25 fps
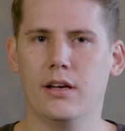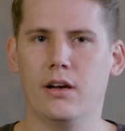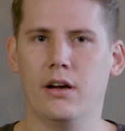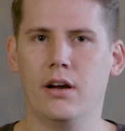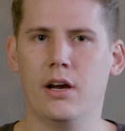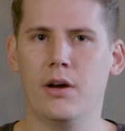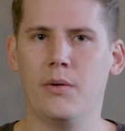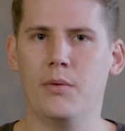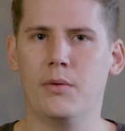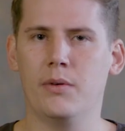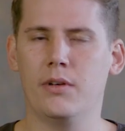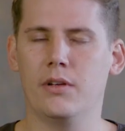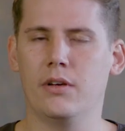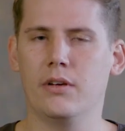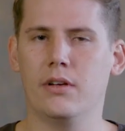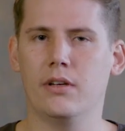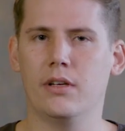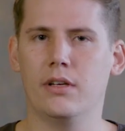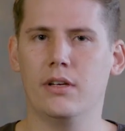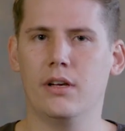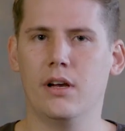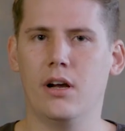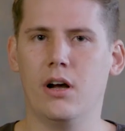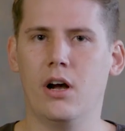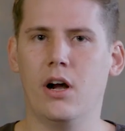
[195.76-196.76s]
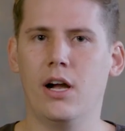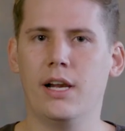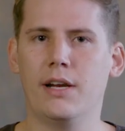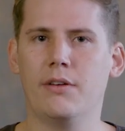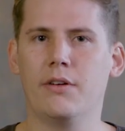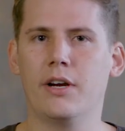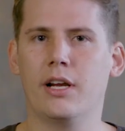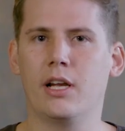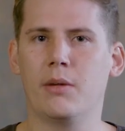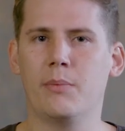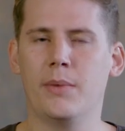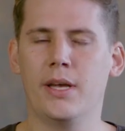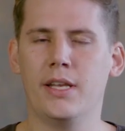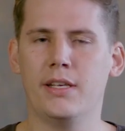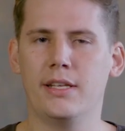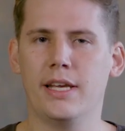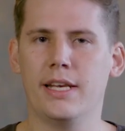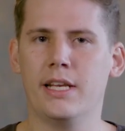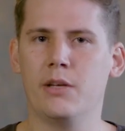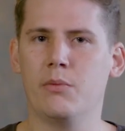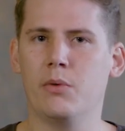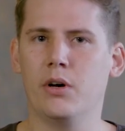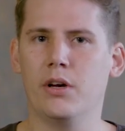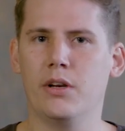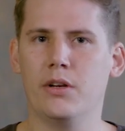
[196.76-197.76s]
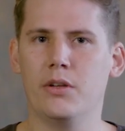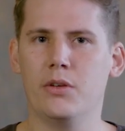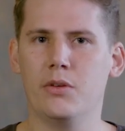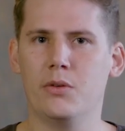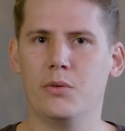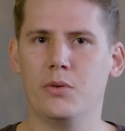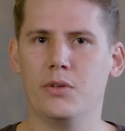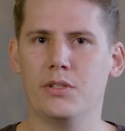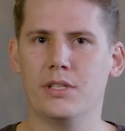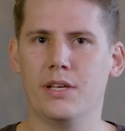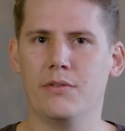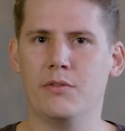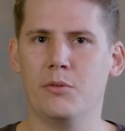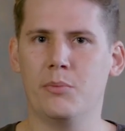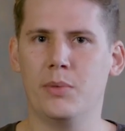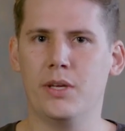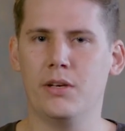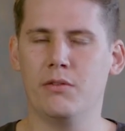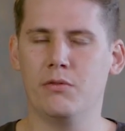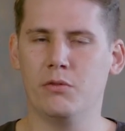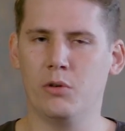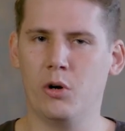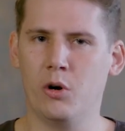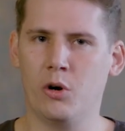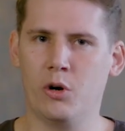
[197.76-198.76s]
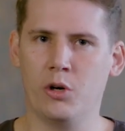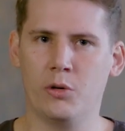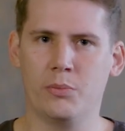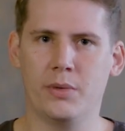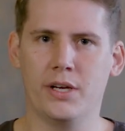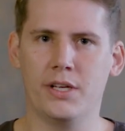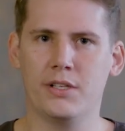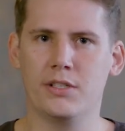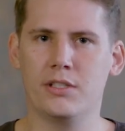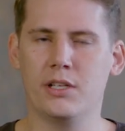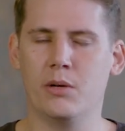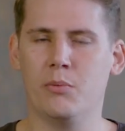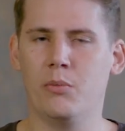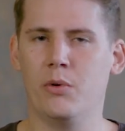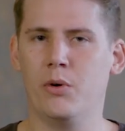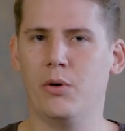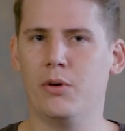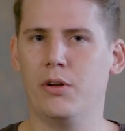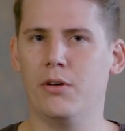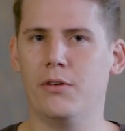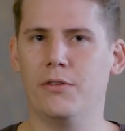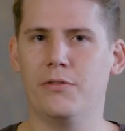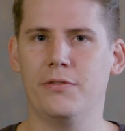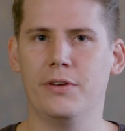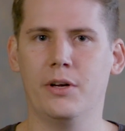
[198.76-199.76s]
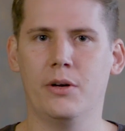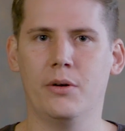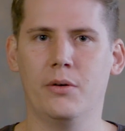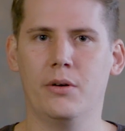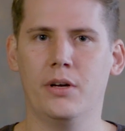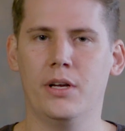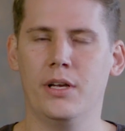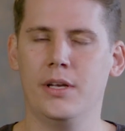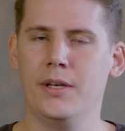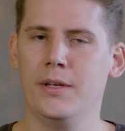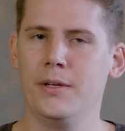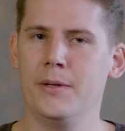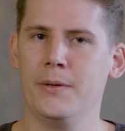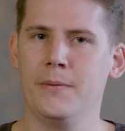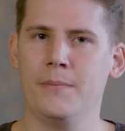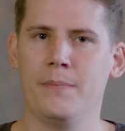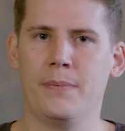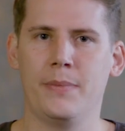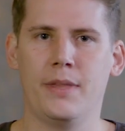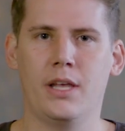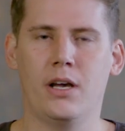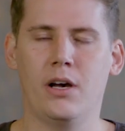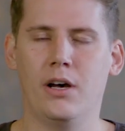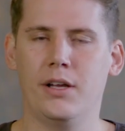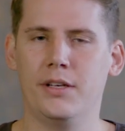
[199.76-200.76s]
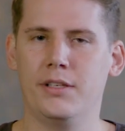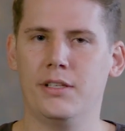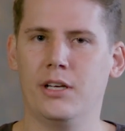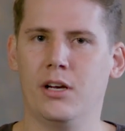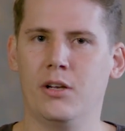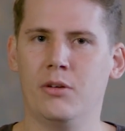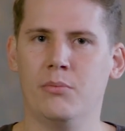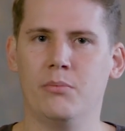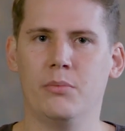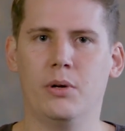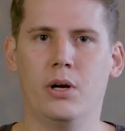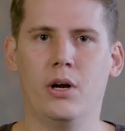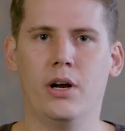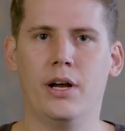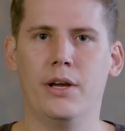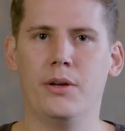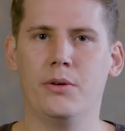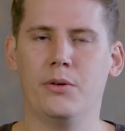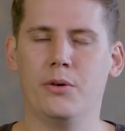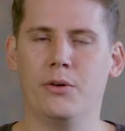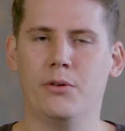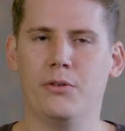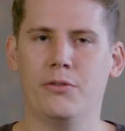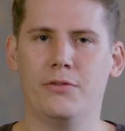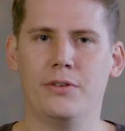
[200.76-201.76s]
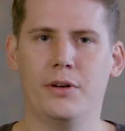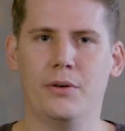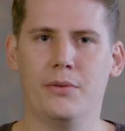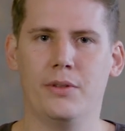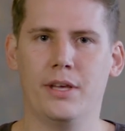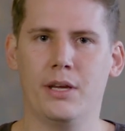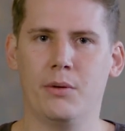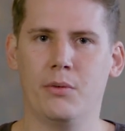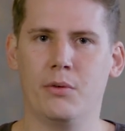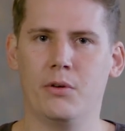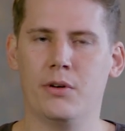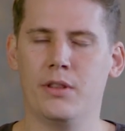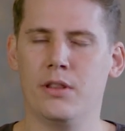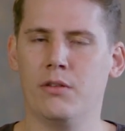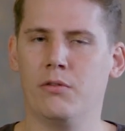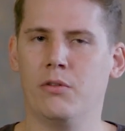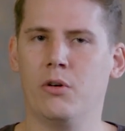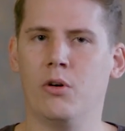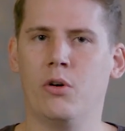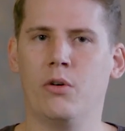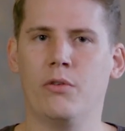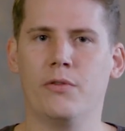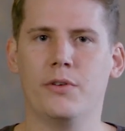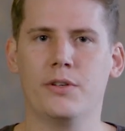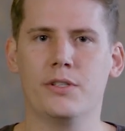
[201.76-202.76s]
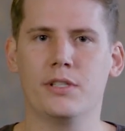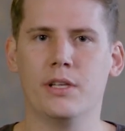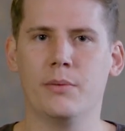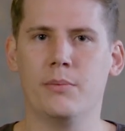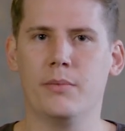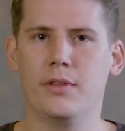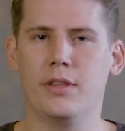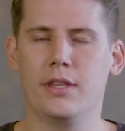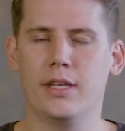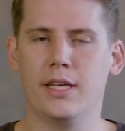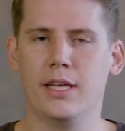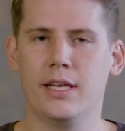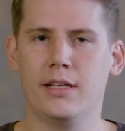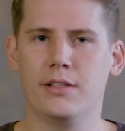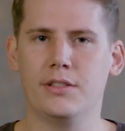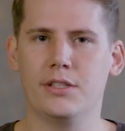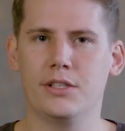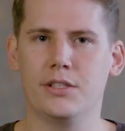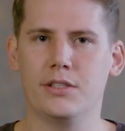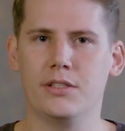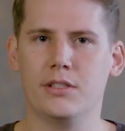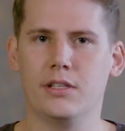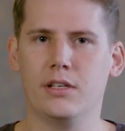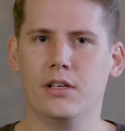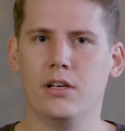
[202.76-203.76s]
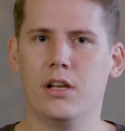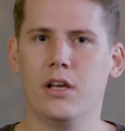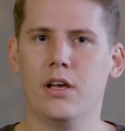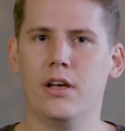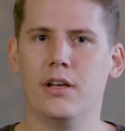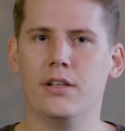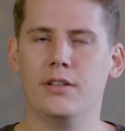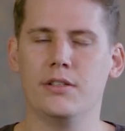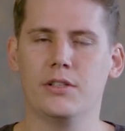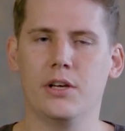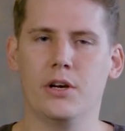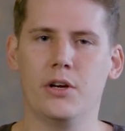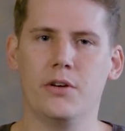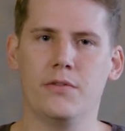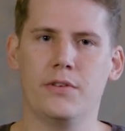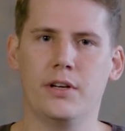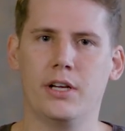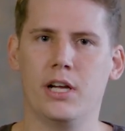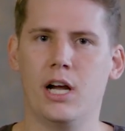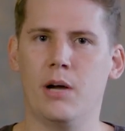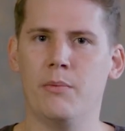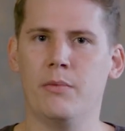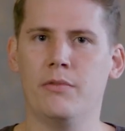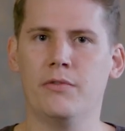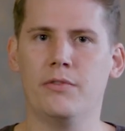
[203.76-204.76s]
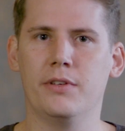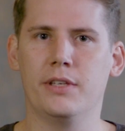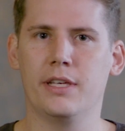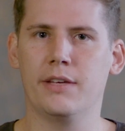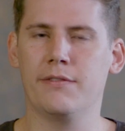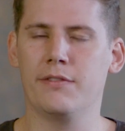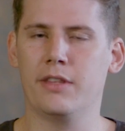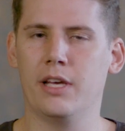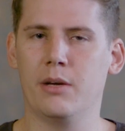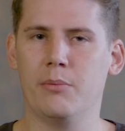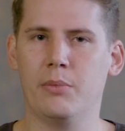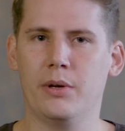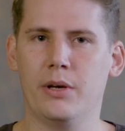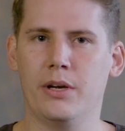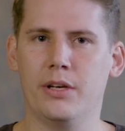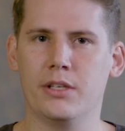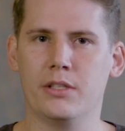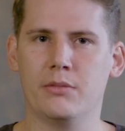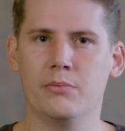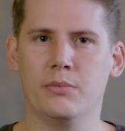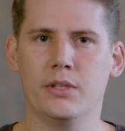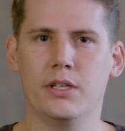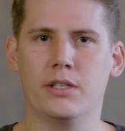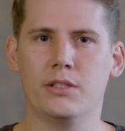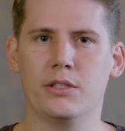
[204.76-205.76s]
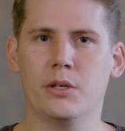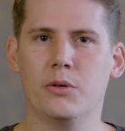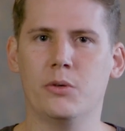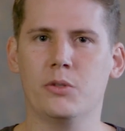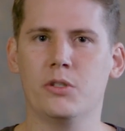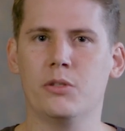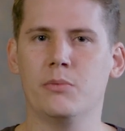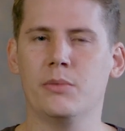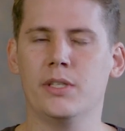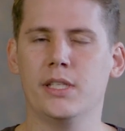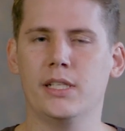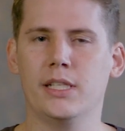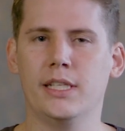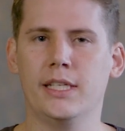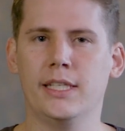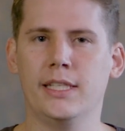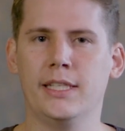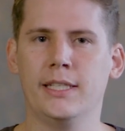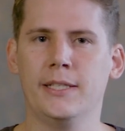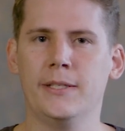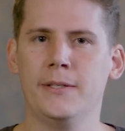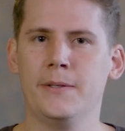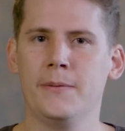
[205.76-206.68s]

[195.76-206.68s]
I would highly recommend anyone who has ever been wronged by someone or felt hard done by or felt they were in the wrong for something just to learn to overcome and forgive that person, because ultimately